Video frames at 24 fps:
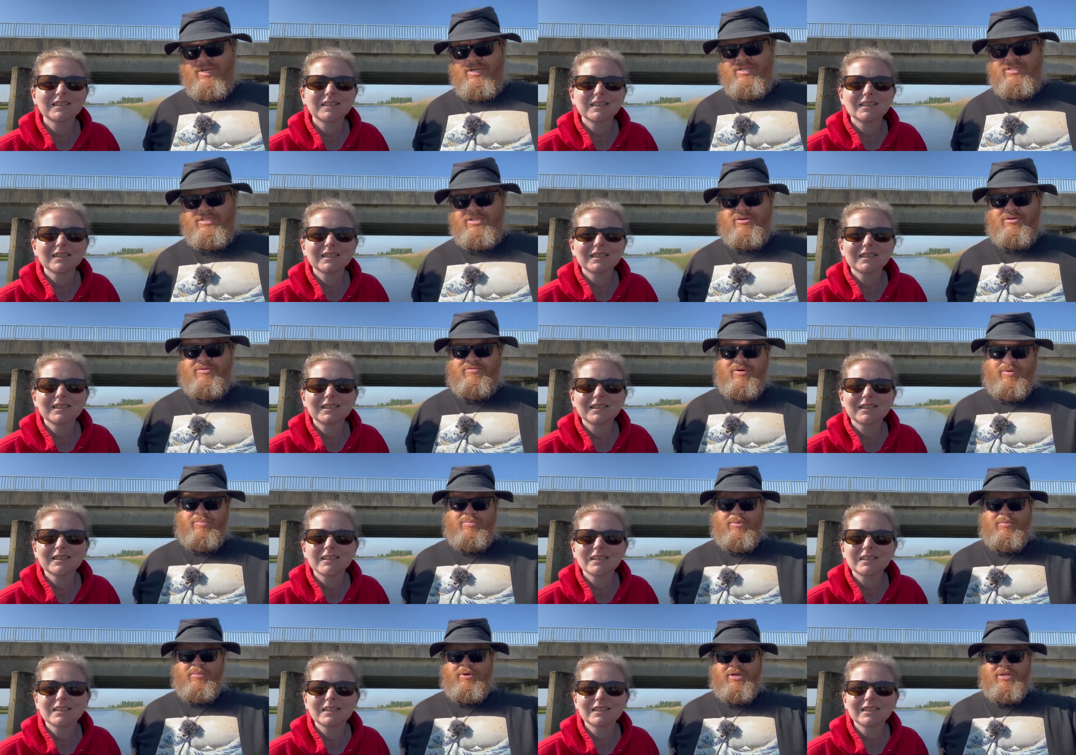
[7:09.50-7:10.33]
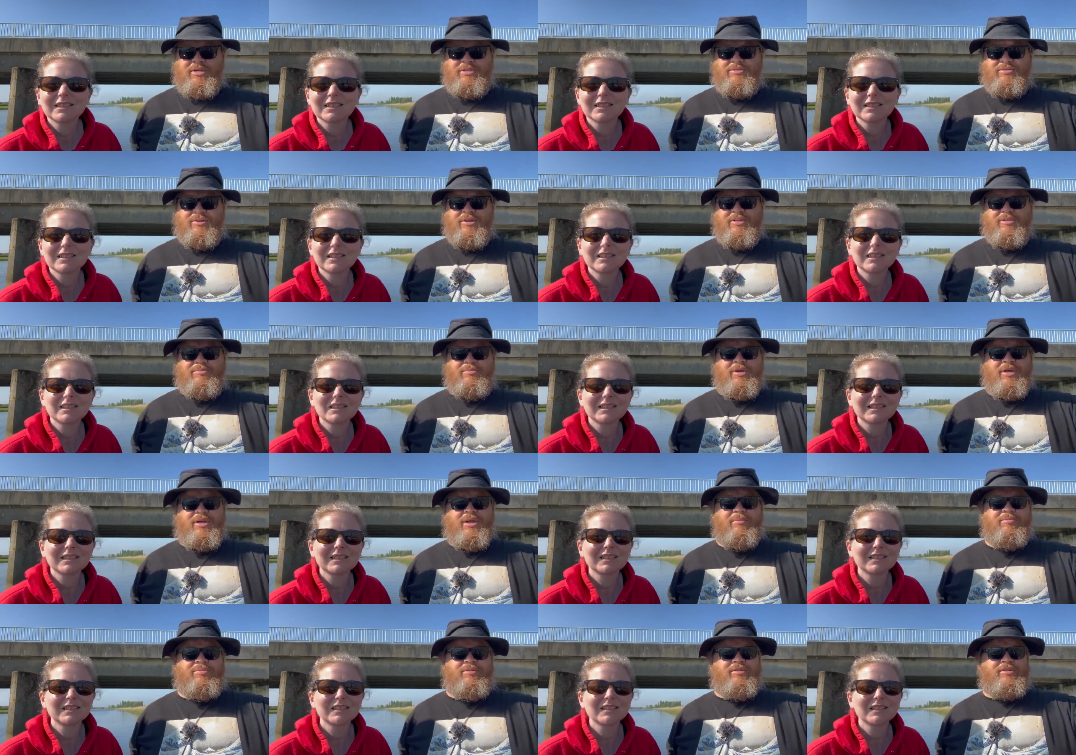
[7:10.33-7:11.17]
Speaker 1: sort of upper body strength, but a
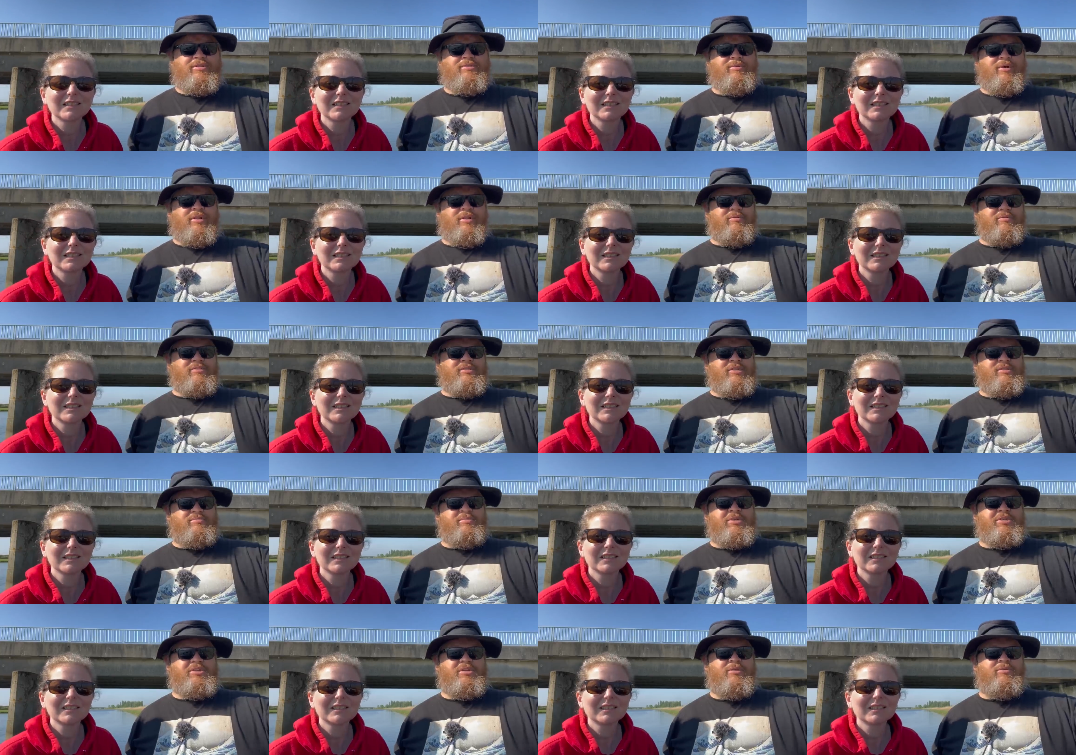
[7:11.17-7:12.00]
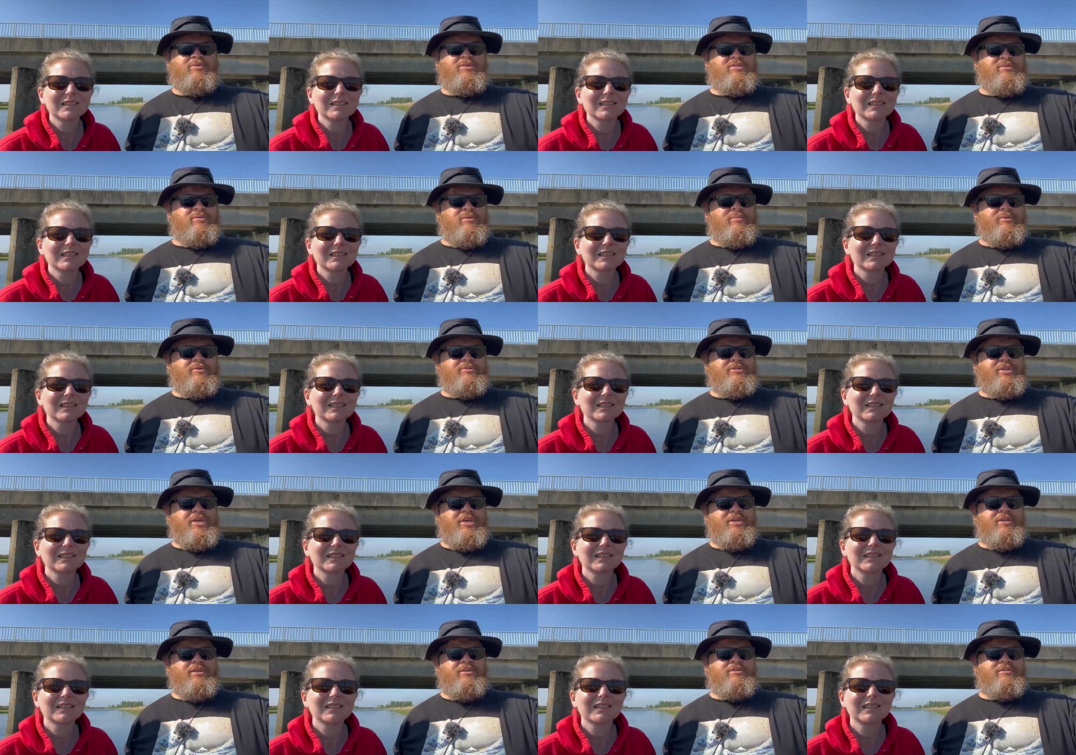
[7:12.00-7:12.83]
couple of the smaller ones, especially the ones who were most
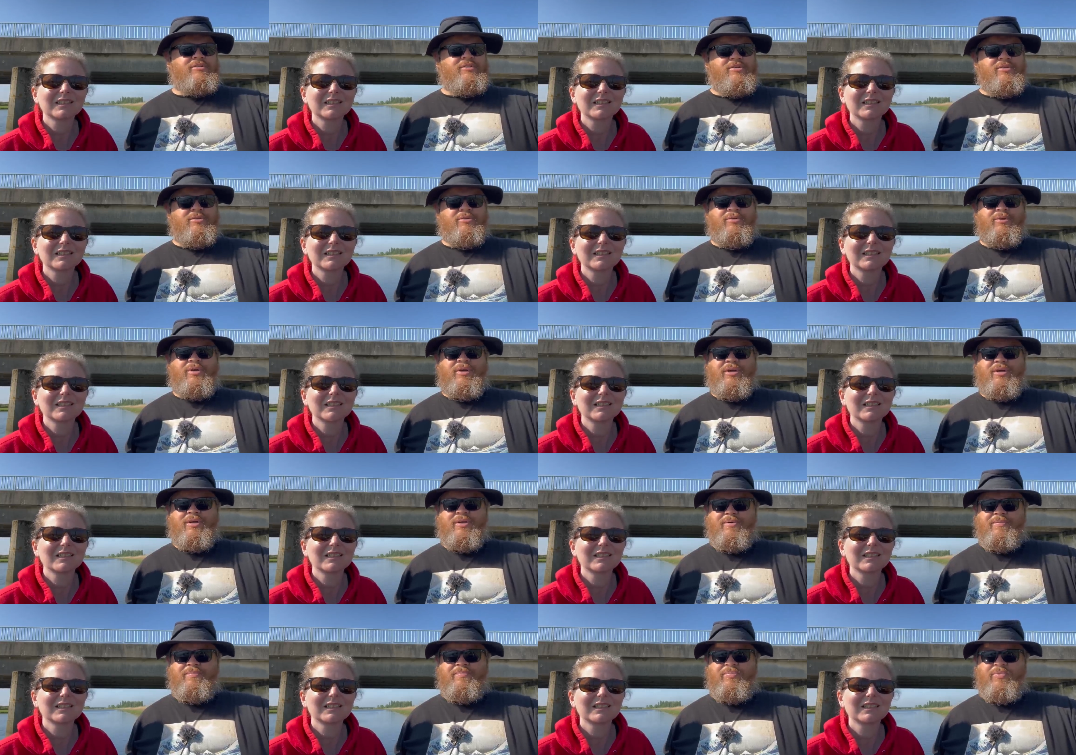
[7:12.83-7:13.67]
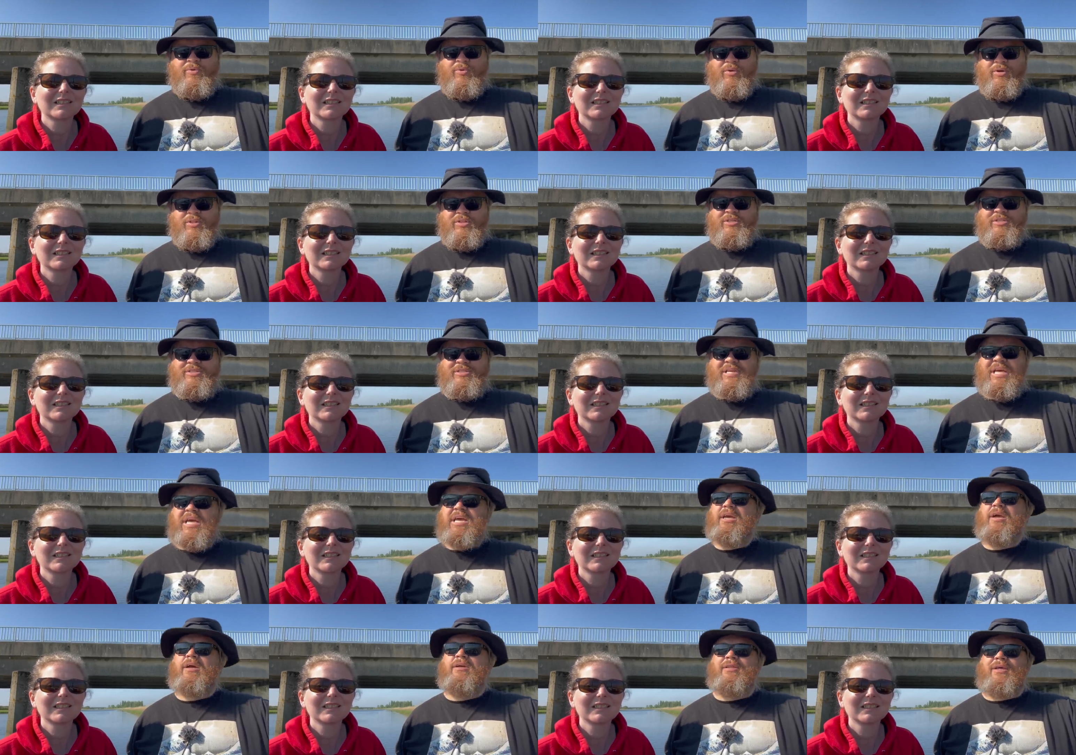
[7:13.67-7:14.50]
keen to, or at least
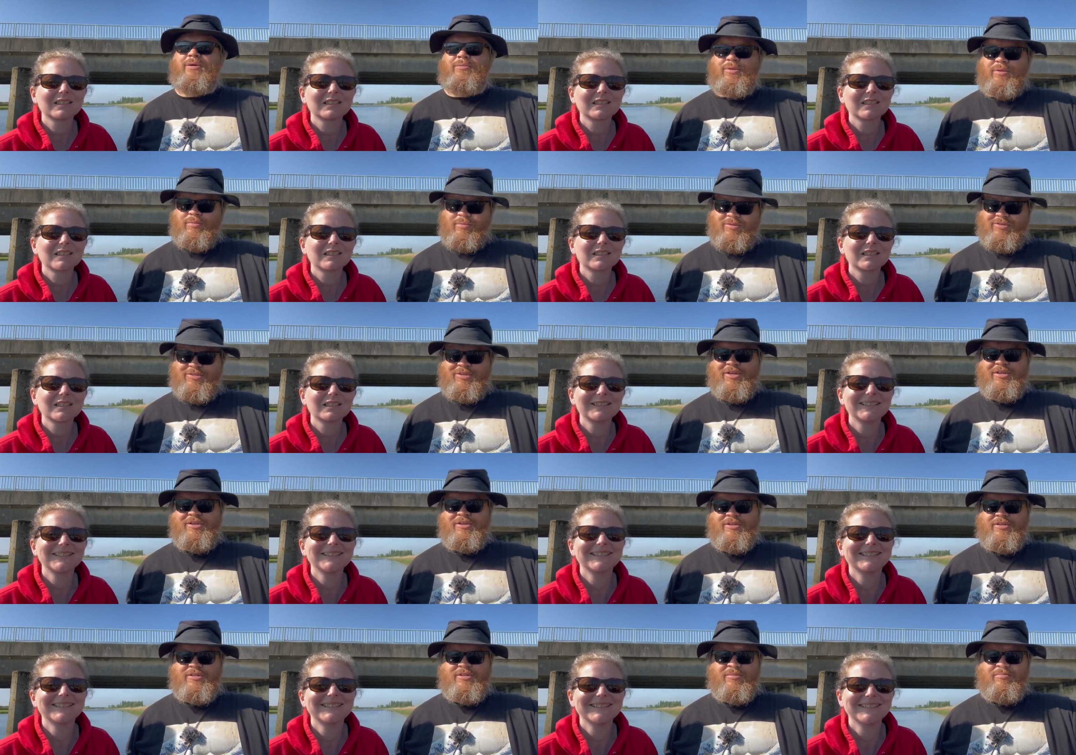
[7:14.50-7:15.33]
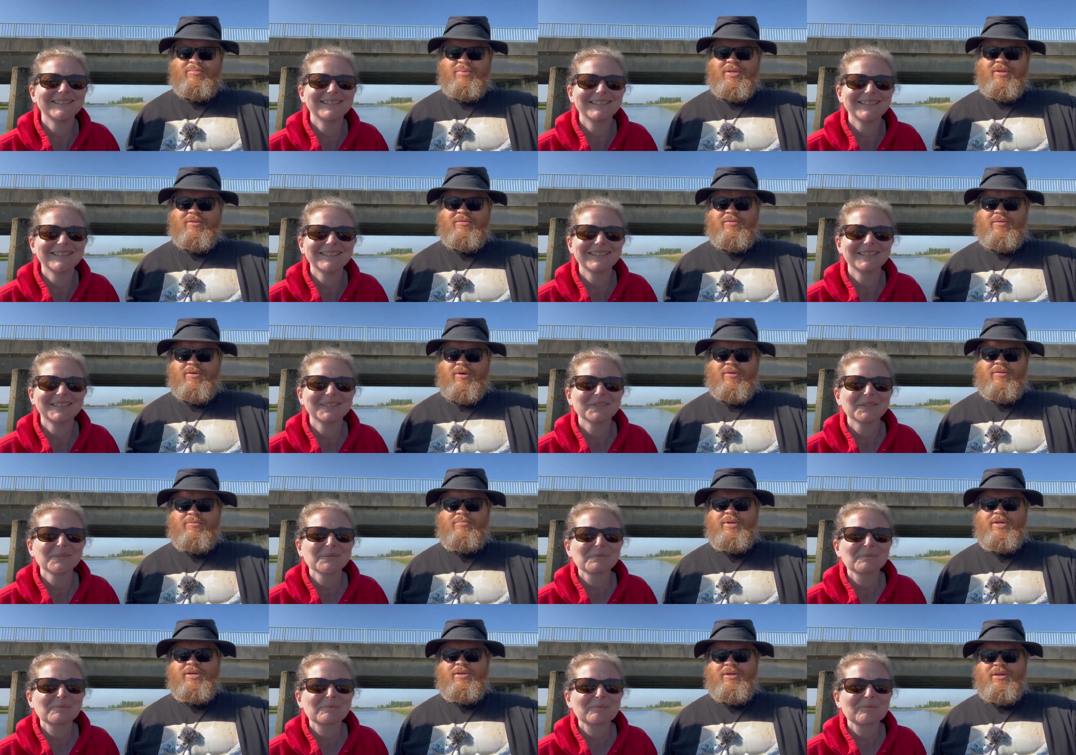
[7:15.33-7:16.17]
saying they were the most keen to jump in,
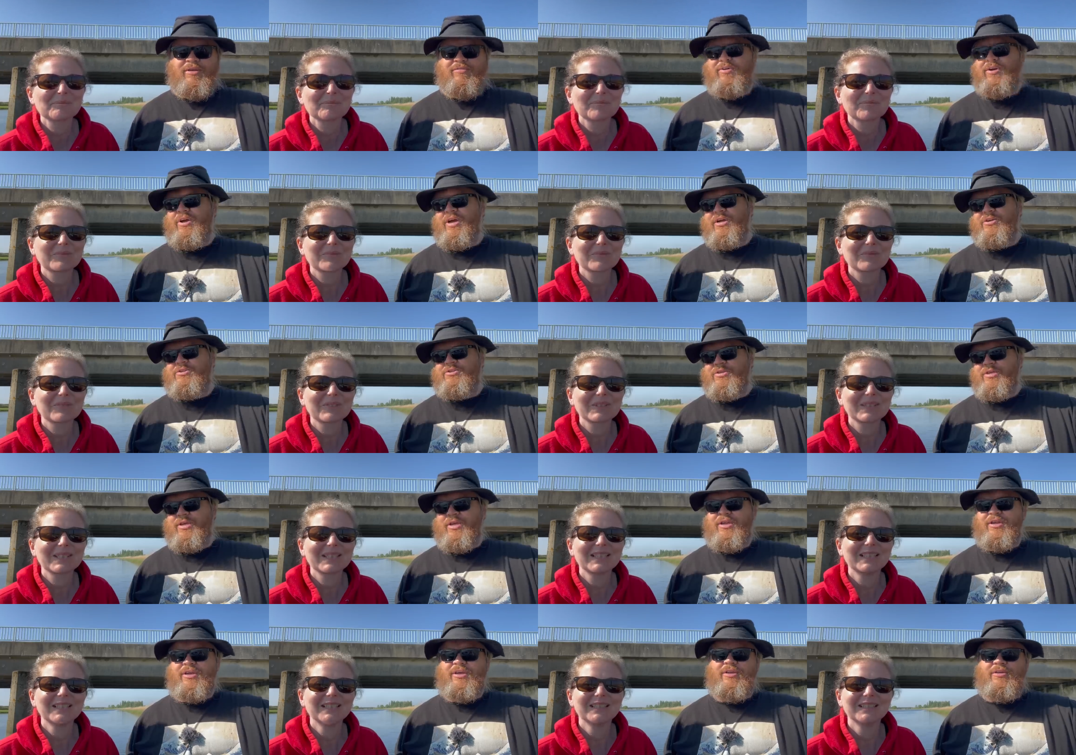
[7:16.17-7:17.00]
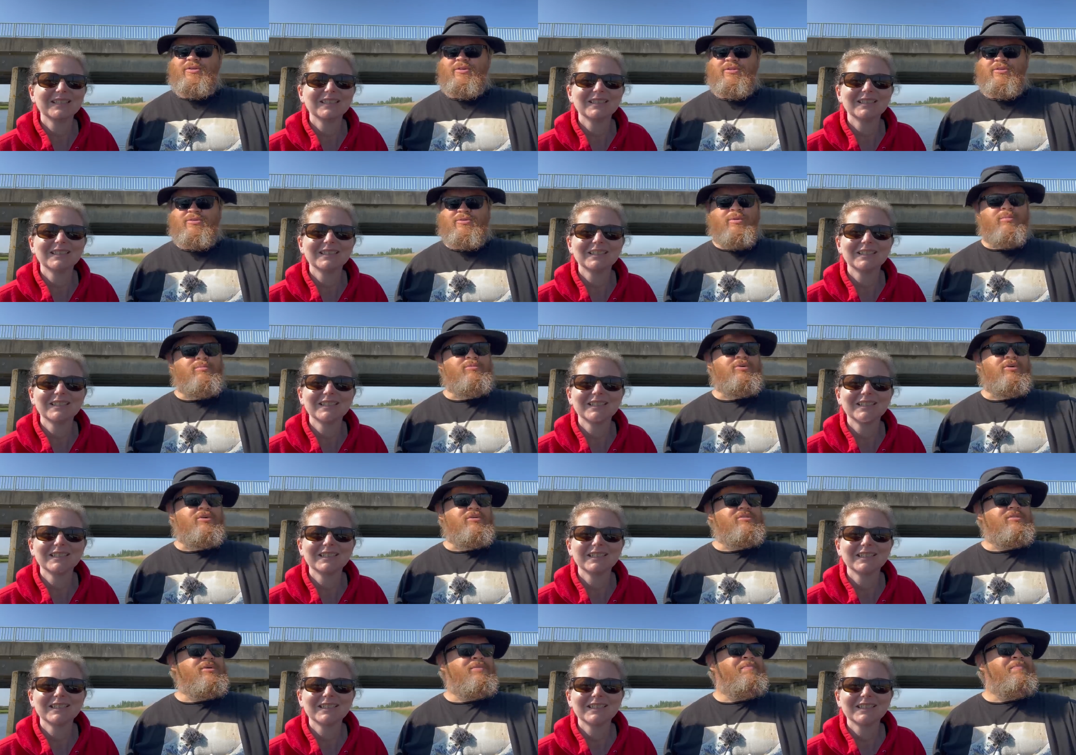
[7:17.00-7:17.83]
albeit never actually getting into their swim
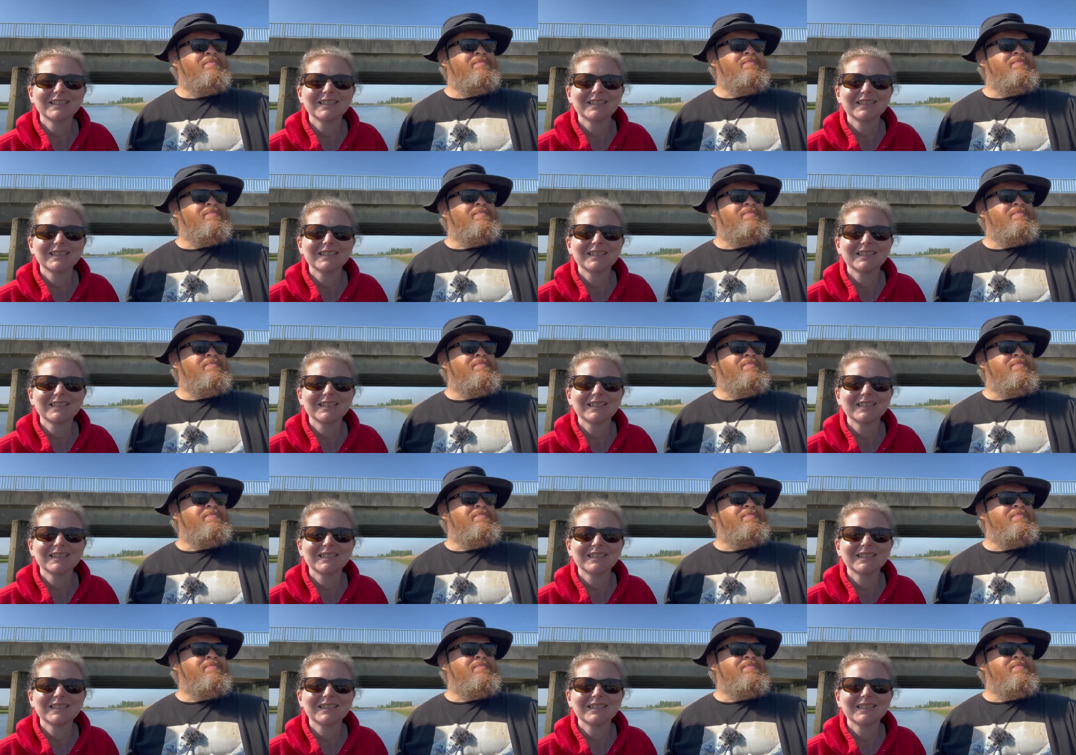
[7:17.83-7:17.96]
trunks,